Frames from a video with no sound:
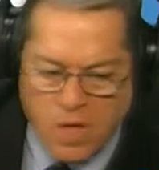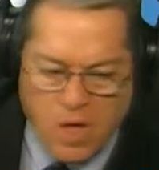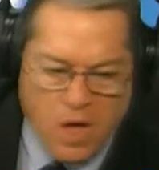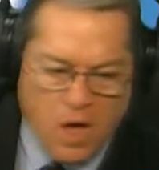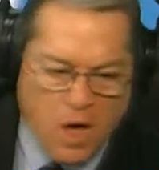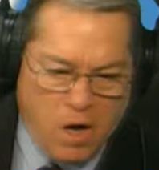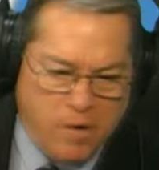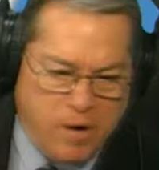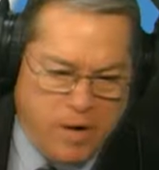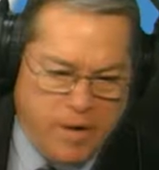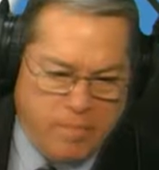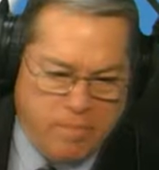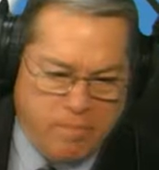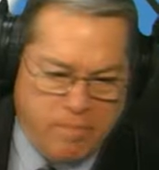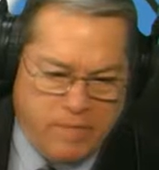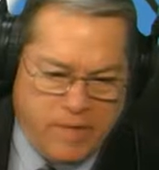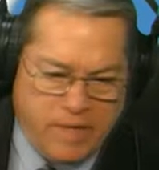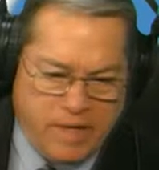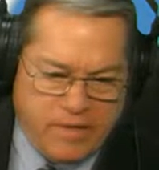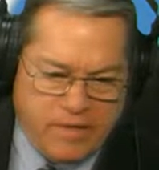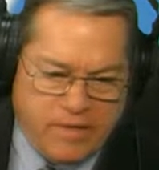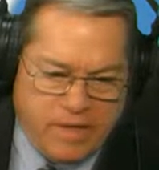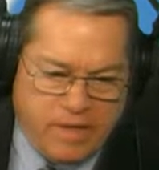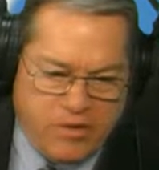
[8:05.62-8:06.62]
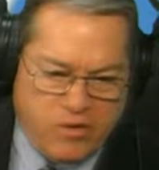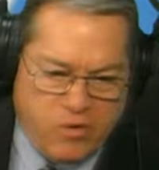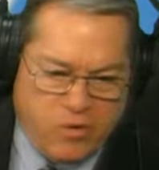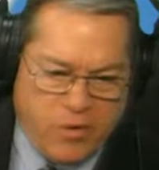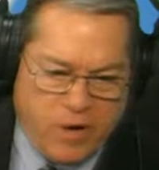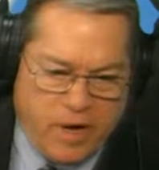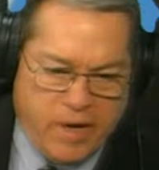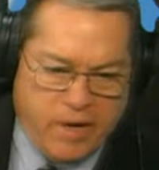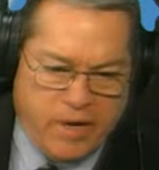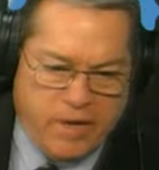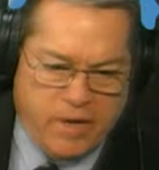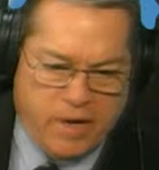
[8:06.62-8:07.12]
All right, that's
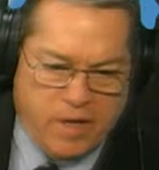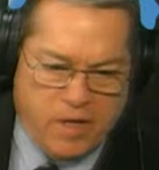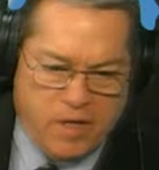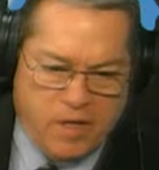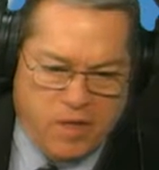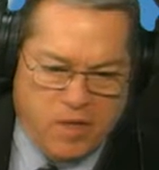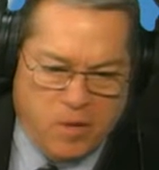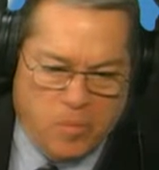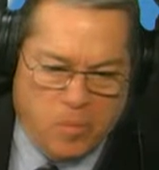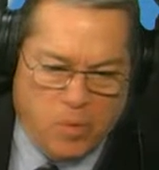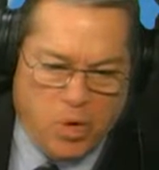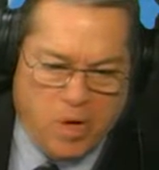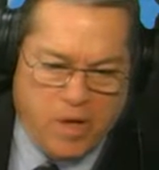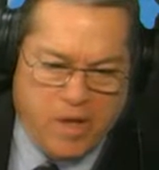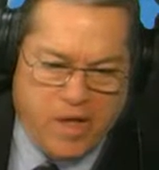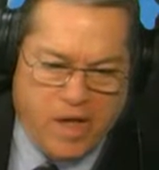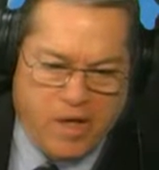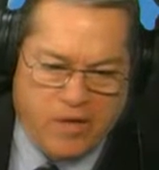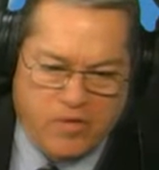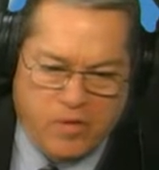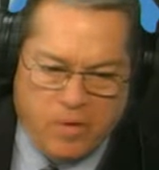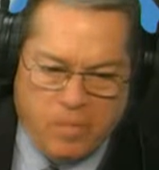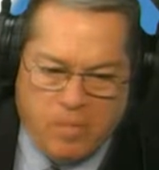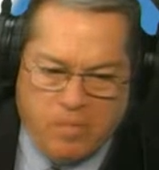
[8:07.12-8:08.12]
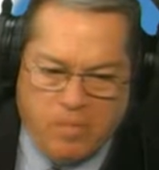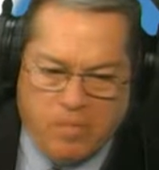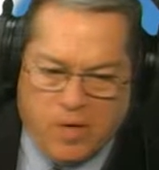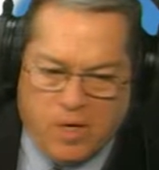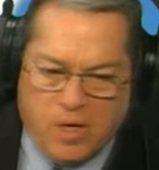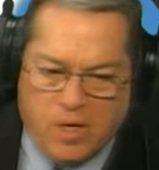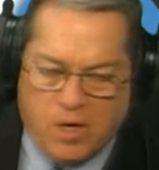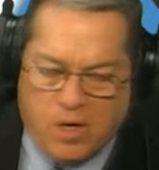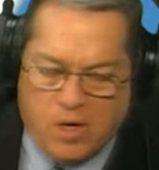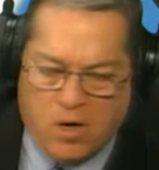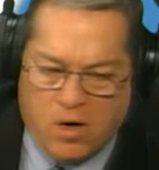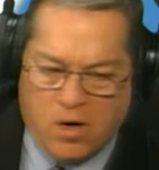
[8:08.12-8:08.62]
great. Limor Kesem,
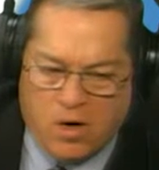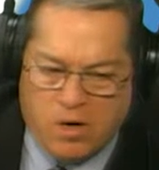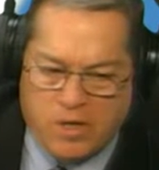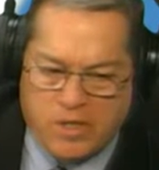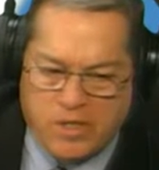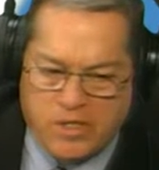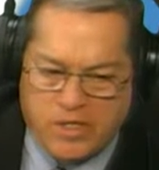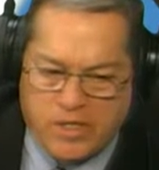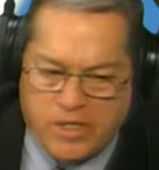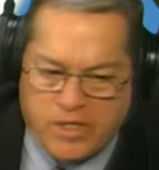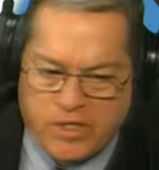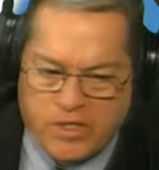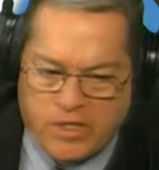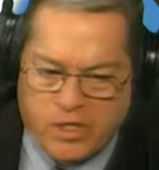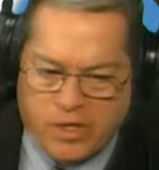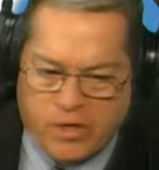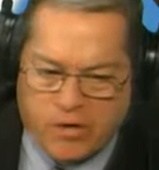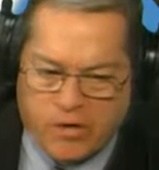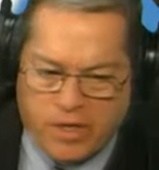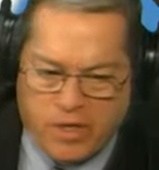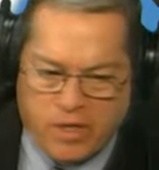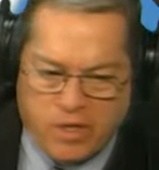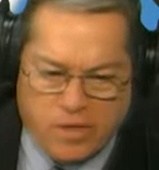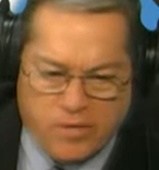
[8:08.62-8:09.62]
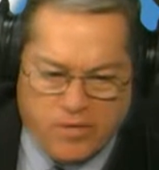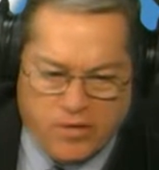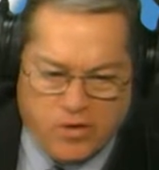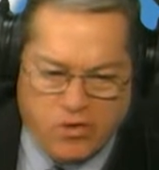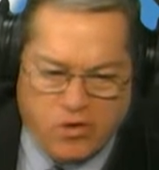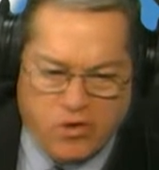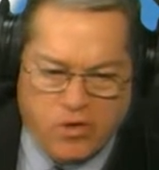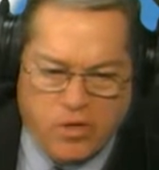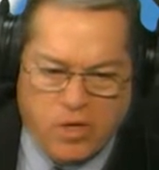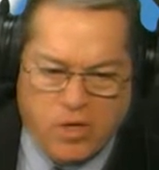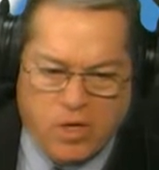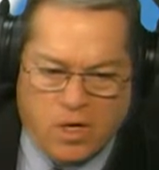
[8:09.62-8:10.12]
RSA Security
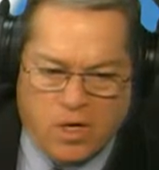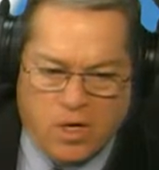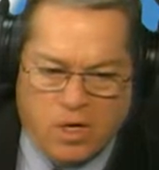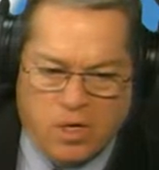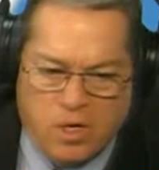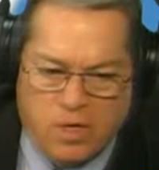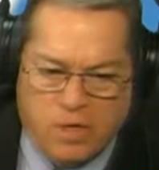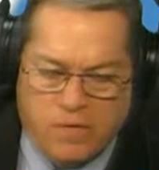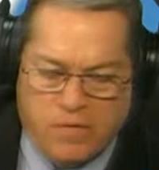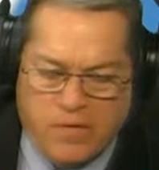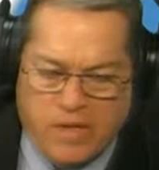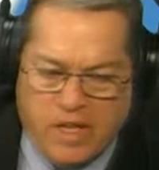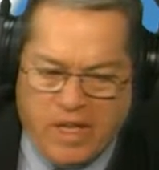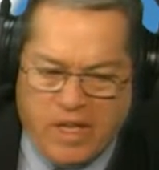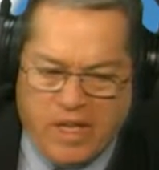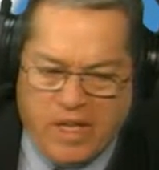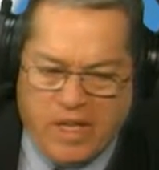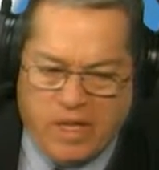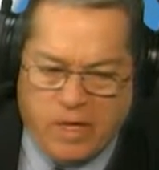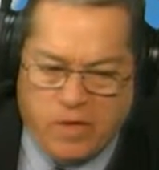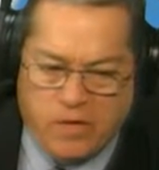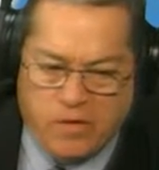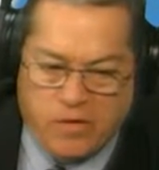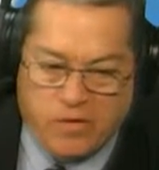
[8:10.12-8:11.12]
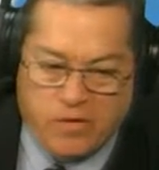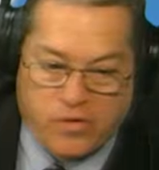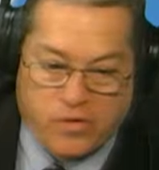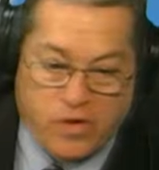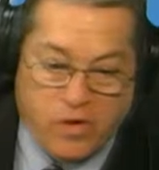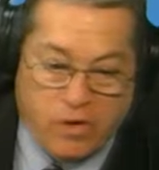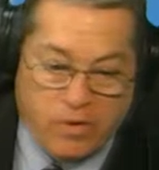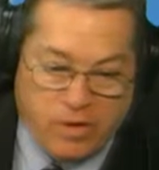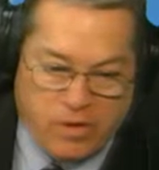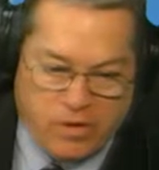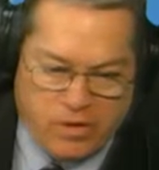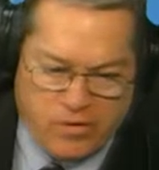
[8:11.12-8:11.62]
Division of the
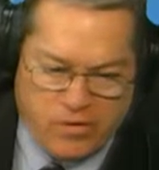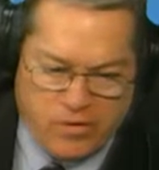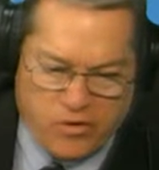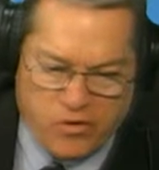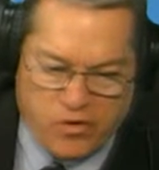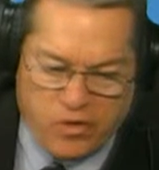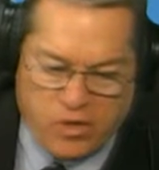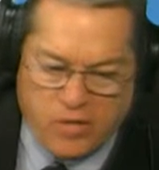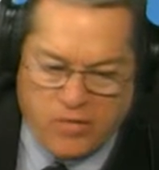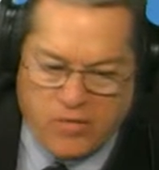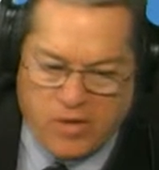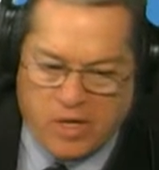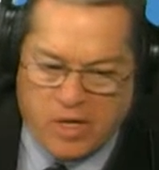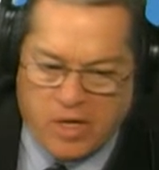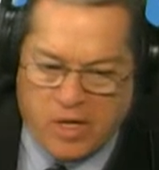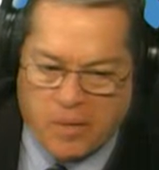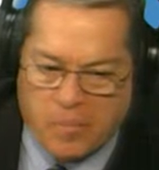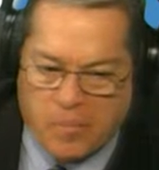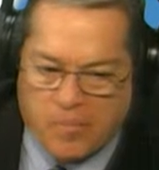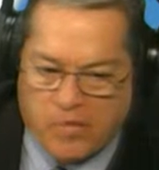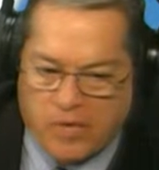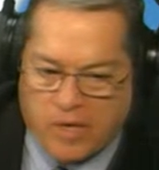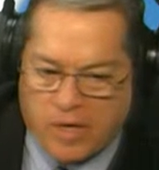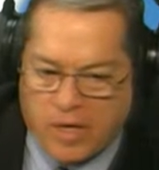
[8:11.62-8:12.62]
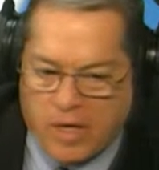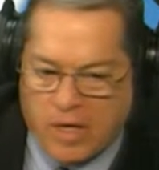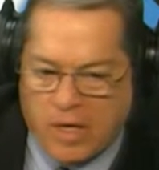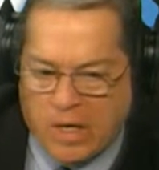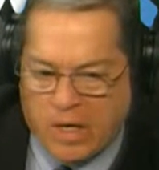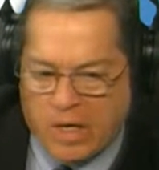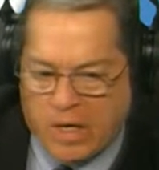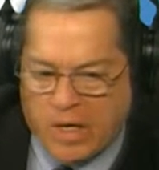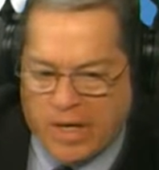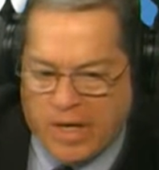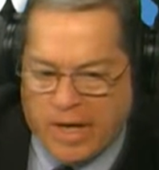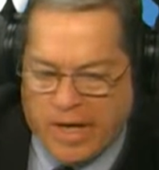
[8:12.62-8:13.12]
Security Division of EMC,
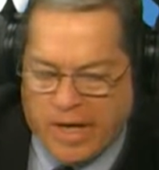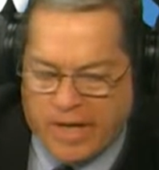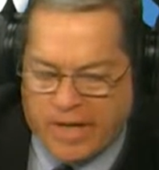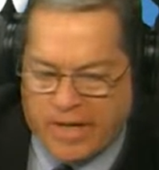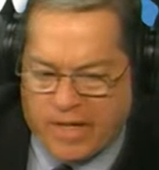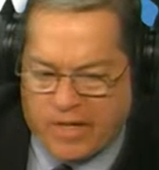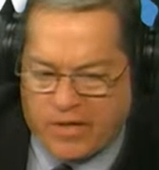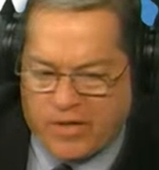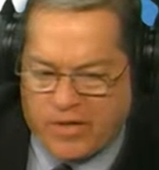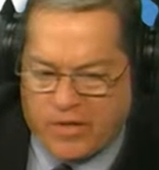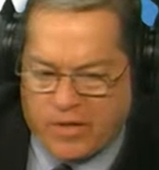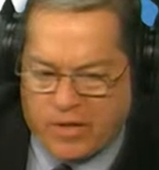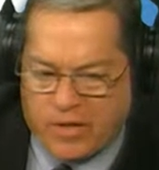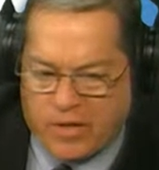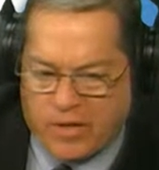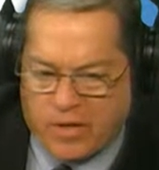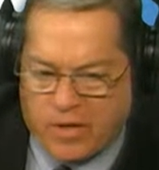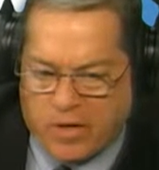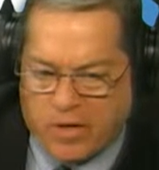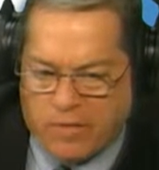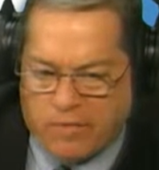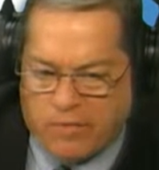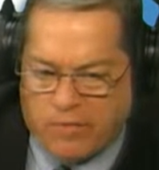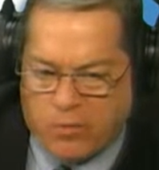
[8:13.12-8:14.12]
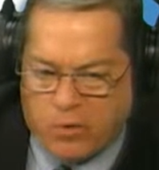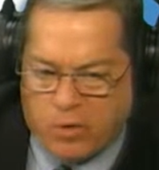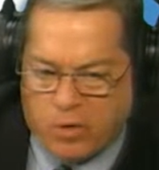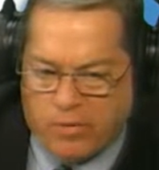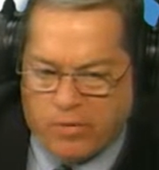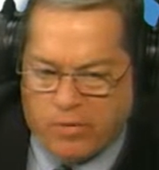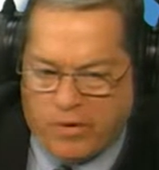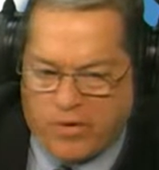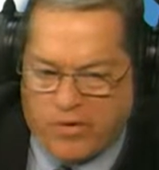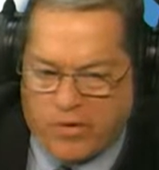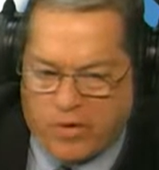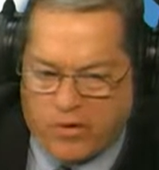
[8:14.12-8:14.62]
and that's the
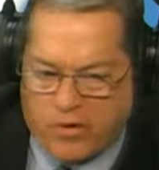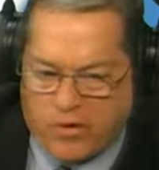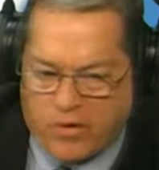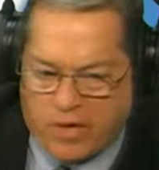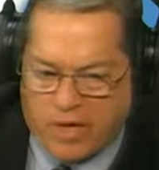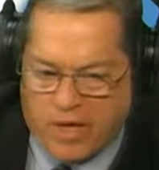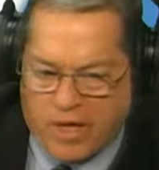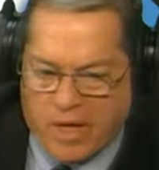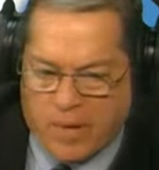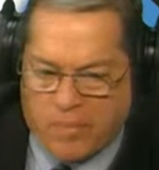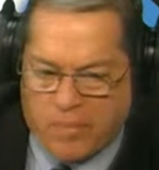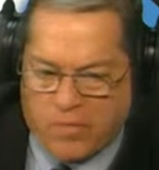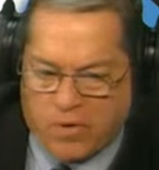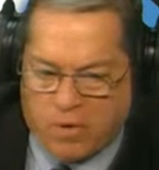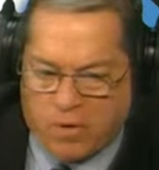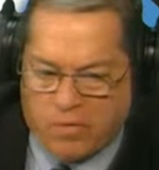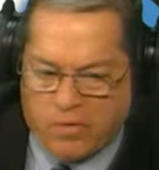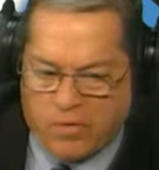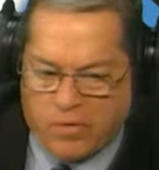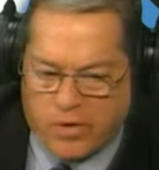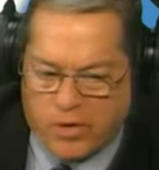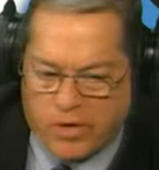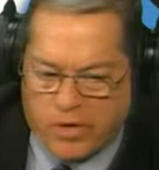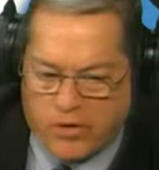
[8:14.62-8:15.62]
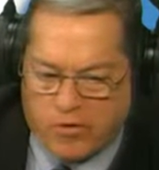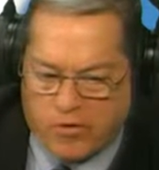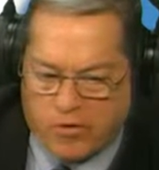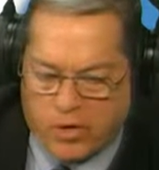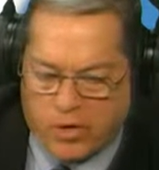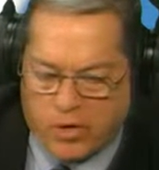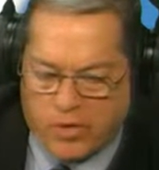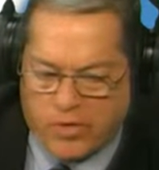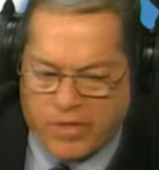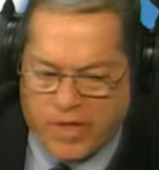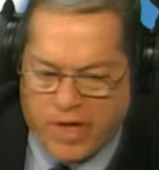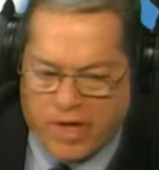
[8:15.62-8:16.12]
Fraud Research Labs over in
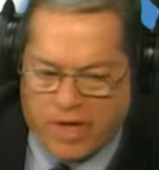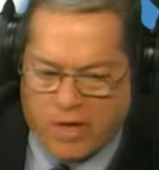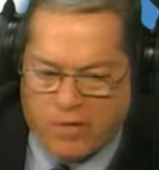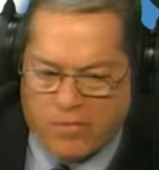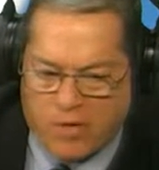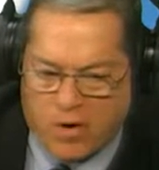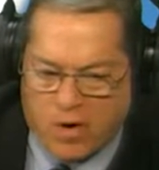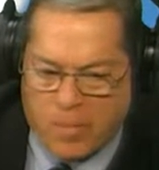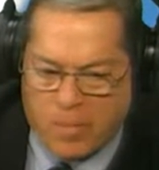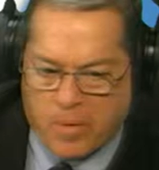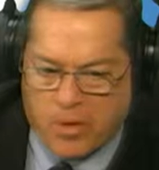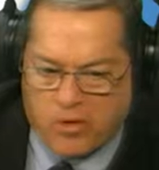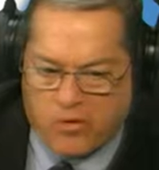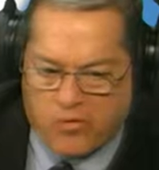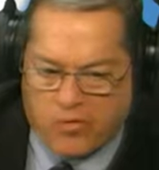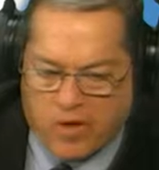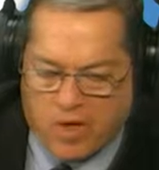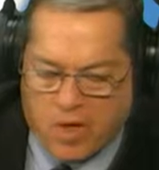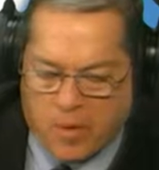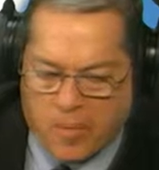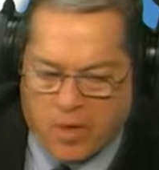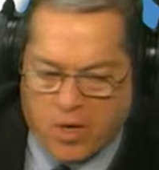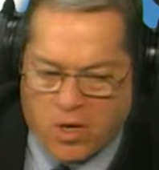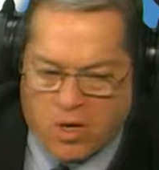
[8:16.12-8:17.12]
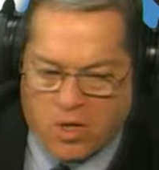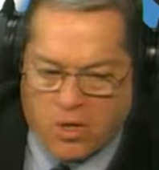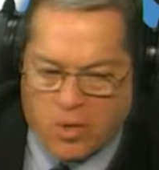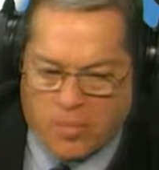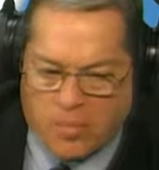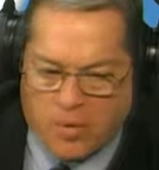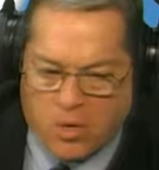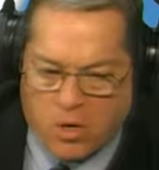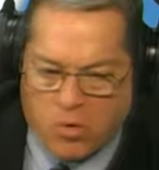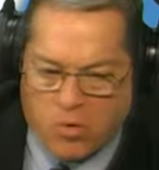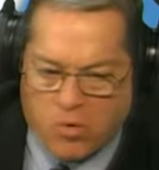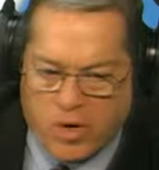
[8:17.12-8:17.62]
Israel. Thank you very much for coming on the
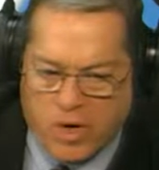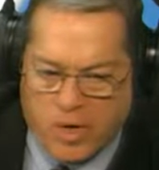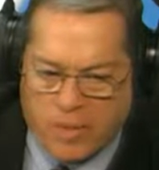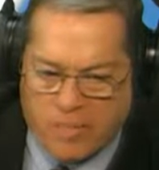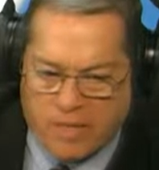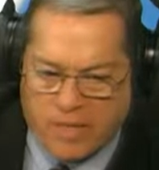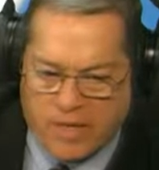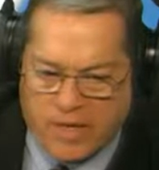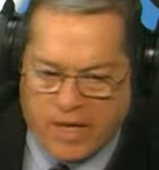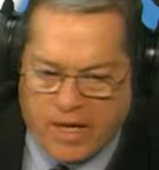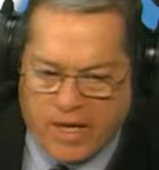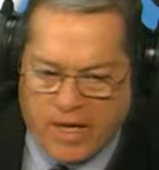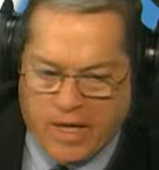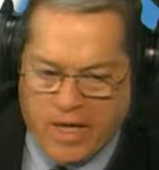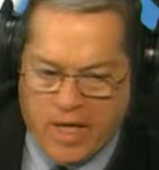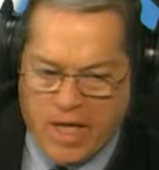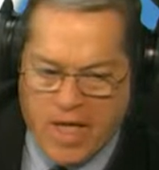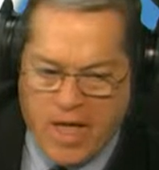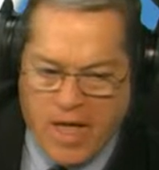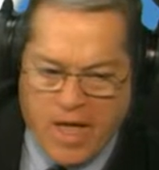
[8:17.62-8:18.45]
program today.